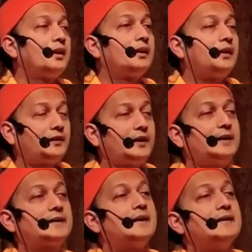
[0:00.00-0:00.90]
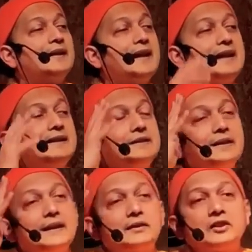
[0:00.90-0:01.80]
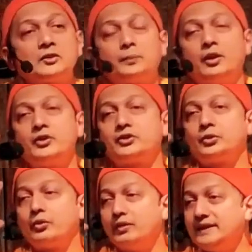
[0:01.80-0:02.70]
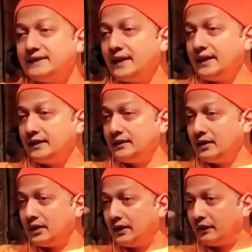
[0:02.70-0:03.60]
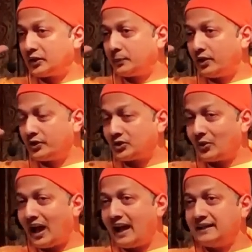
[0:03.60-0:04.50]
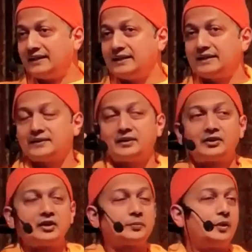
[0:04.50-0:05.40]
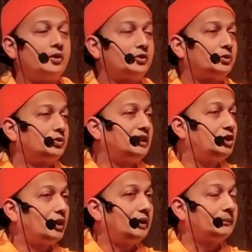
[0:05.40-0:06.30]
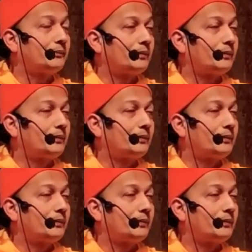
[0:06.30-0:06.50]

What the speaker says: He says the intellect responds to reasoning, it responds to ideas, it responds to teaching.